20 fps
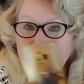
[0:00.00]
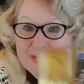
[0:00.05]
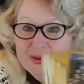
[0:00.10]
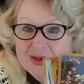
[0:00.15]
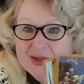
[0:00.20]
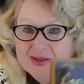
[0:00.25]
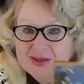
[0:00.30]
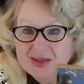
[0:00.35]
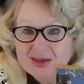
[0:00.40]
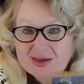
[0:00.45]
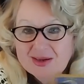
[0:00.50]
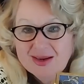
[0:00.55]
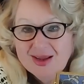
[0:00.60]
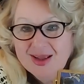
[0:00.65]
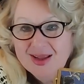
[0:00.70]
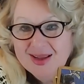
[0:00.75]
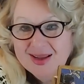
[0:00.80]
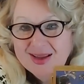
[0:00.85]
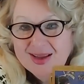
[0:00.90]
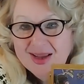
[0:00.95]
a winner
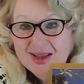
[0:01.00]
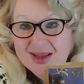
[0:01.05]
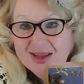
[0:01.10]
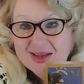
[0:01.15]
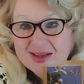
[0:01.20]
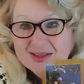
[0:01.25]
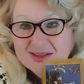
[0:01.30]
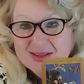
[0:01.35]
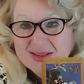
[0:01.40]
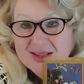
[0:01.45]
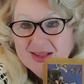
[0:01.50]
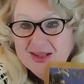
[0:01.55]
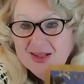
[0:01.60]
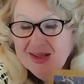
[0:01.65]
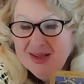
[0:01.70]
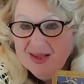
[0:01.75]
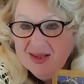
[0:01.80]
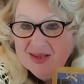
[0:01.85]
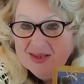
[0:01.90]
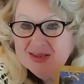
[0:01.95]
again.
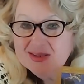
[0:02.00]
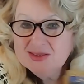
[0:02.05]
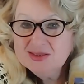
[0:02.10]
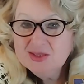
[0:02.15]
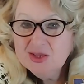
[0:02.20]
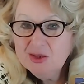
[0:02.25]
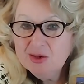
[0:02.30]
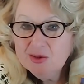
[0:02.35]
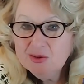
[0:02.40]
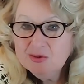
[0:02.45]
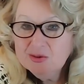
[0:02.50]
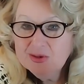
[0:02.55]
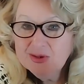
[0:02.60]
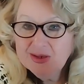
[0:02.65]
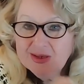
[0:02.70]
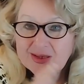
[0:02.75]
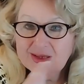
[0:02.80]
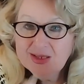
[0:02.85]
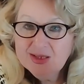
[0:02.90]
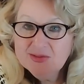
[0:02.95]
So
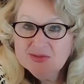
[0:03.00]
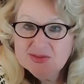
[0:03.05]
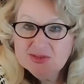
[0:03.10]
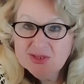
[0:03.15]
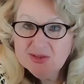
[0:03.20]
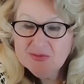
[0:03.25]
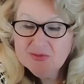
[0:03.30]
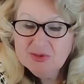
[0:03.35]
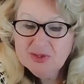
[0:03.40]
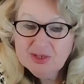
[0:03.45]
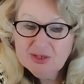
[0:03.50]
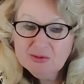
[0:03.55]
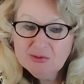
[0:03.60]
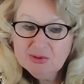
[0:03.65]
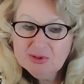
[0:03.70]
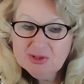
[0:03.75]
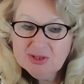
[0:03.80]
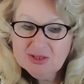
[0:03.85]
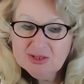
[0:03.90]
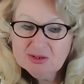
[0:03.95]
if something
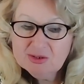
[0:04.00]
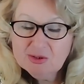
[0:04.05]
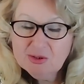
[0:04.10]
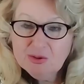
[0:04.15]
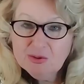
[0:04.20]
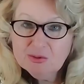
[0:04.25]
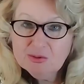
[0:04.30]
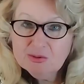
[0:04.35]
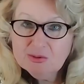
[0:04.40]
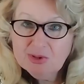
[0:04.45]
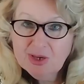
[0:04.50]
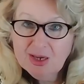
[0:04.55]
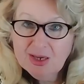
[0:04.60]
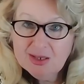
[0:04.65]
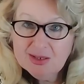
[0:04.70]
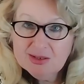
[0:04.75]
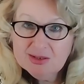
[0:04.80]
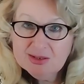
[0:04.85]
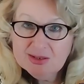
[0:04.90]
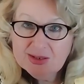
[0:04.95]
wouldn't go
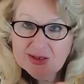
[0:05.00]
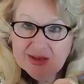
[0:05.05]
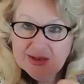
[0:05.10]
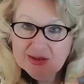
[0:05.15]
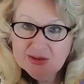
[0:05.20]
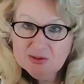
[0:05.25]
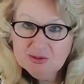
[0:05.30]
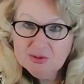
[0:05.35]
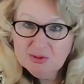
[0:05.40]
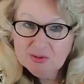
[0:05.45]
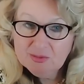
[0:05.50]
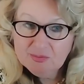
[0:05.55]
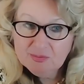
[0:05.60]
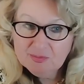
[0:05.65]
right in